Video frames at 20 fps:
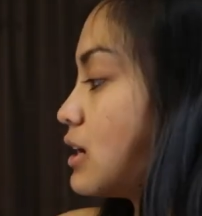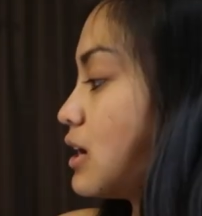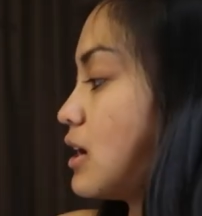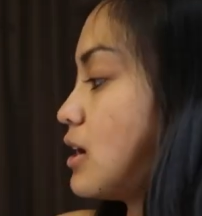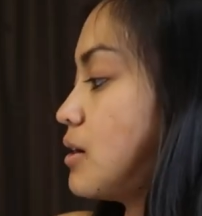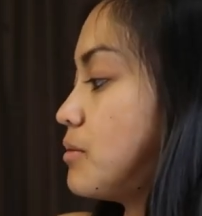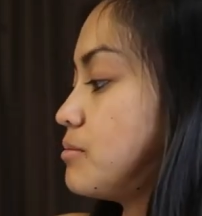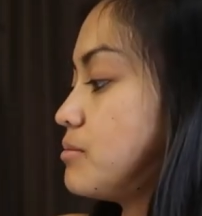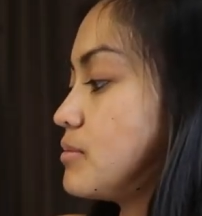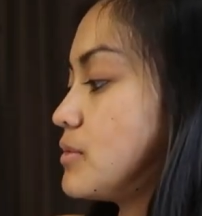
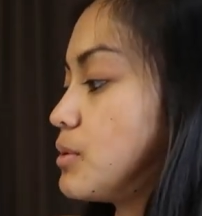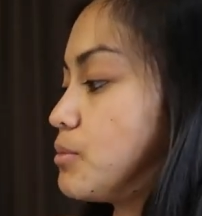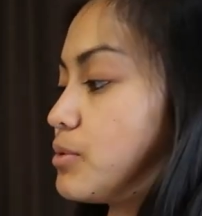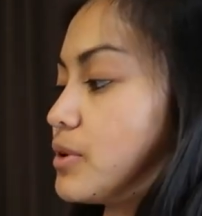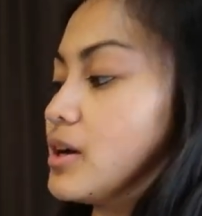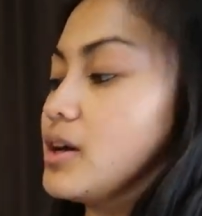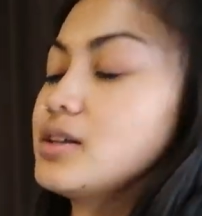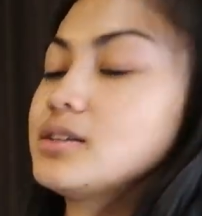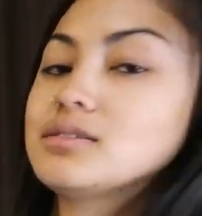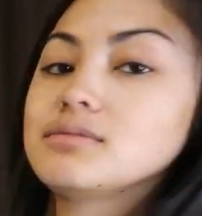Um, the
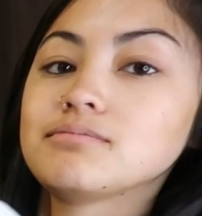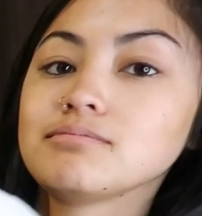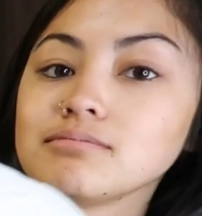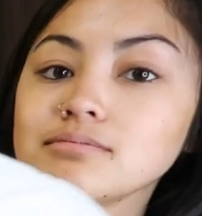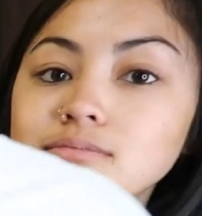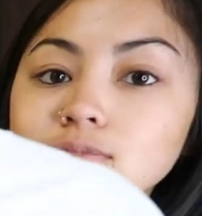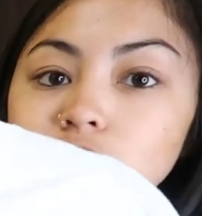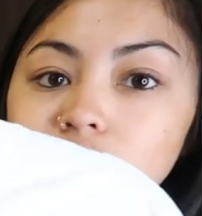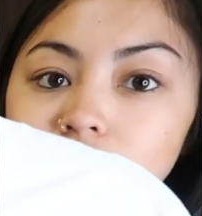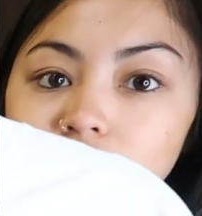brand
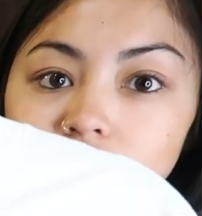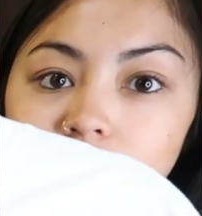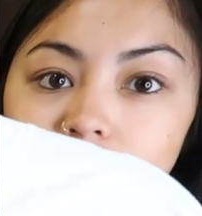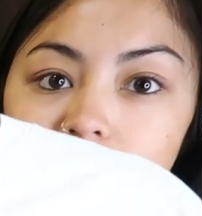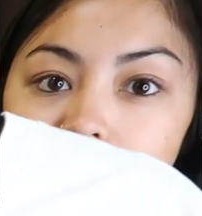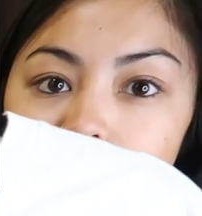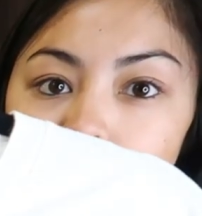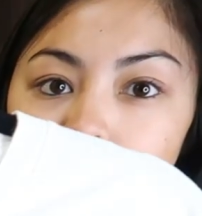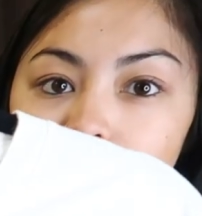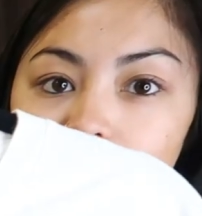just
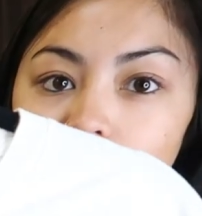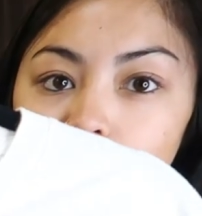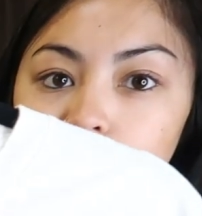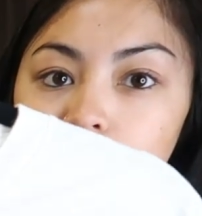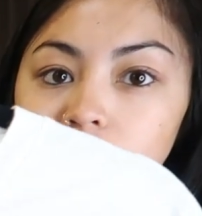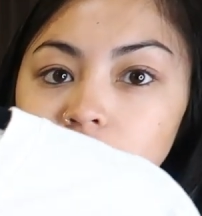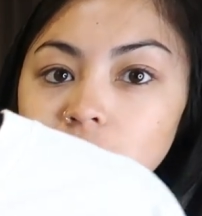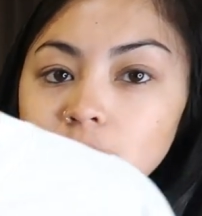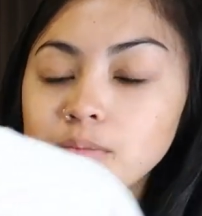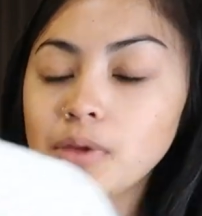says Def
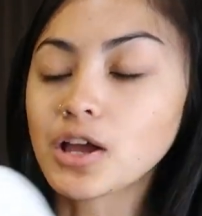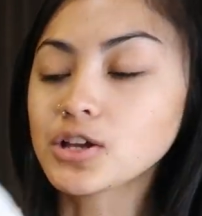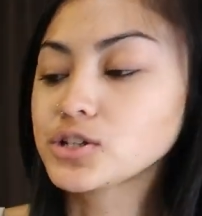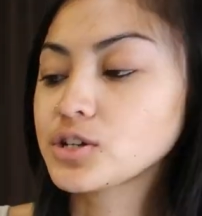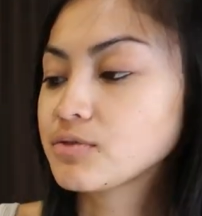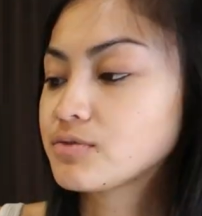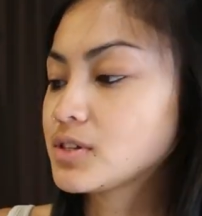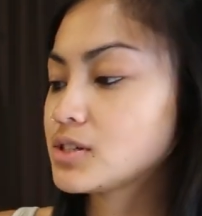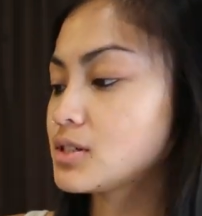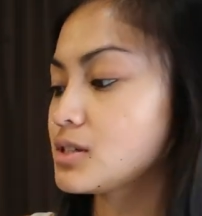Leppard. I'm not
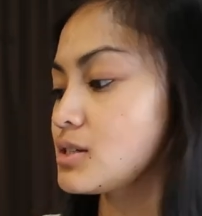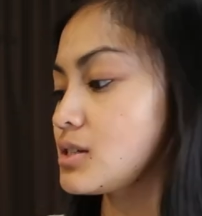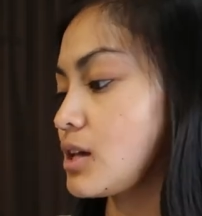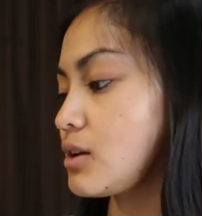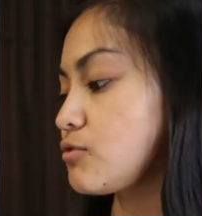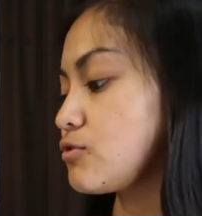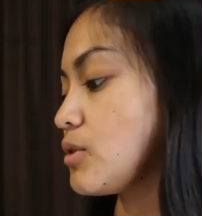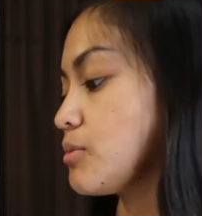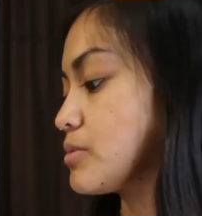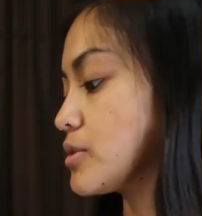sure if this is
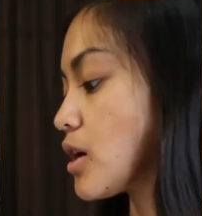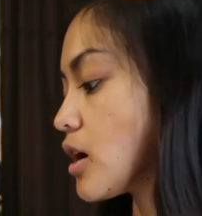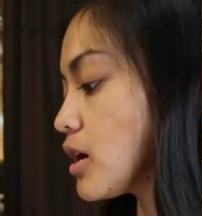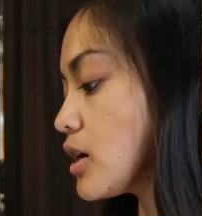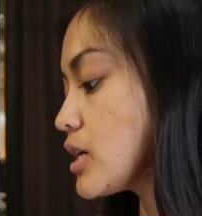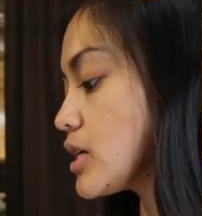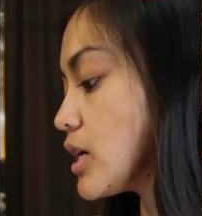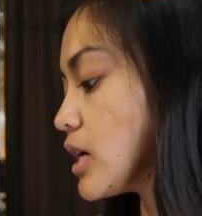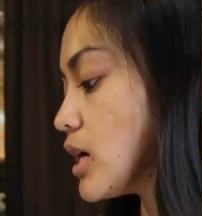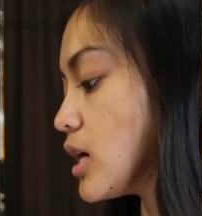like from
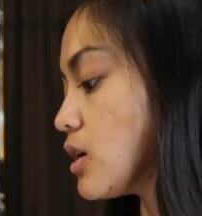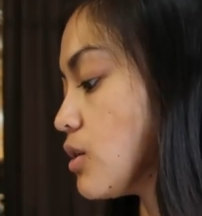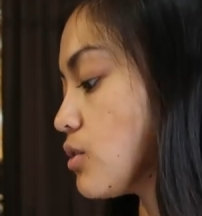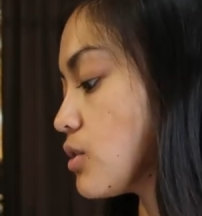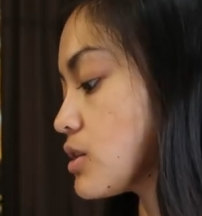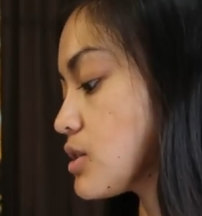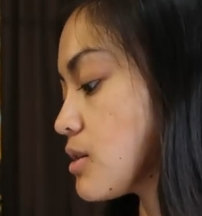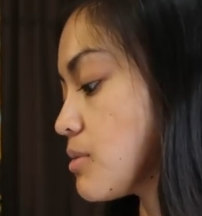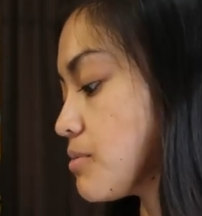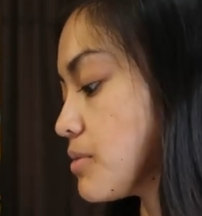Target
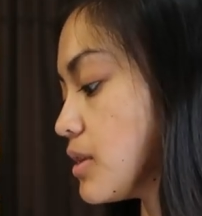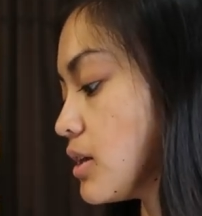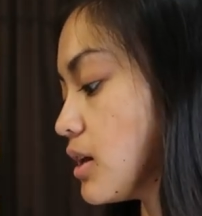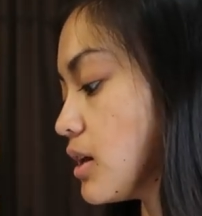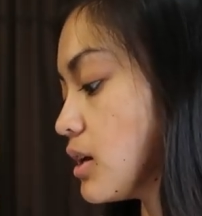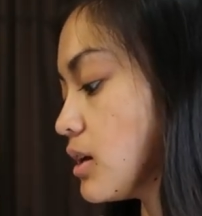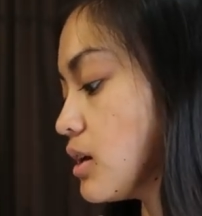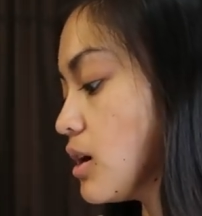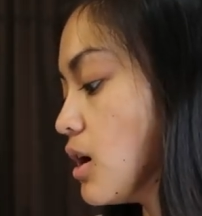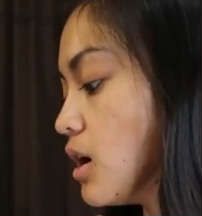or
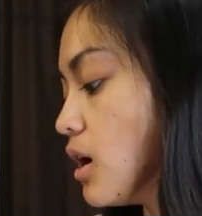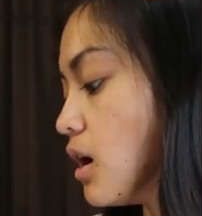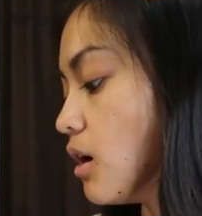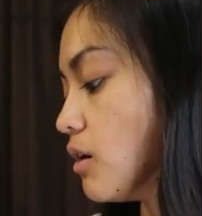something.